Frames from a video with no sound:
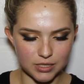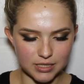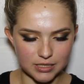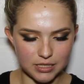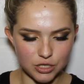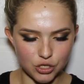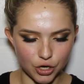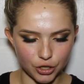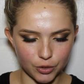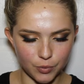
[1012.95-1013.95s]
This is the
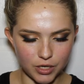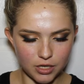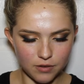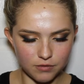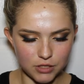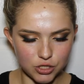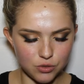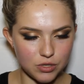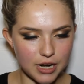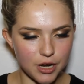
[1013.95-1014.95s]
darker one of the
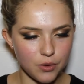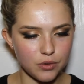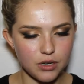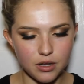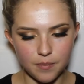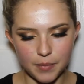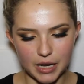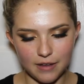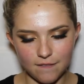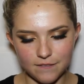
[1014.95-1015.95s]
two that I own,
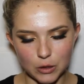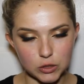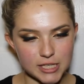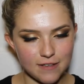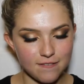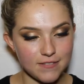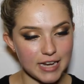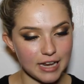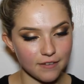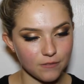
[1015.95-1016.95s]
but it felt
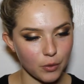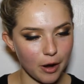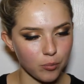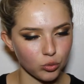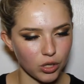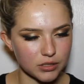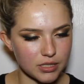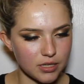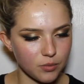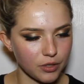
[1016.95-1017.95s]
fitting for how
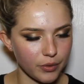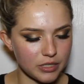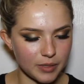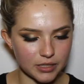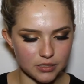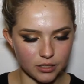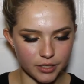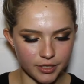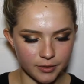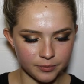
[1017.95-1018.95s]
bronzy we're going to make this look.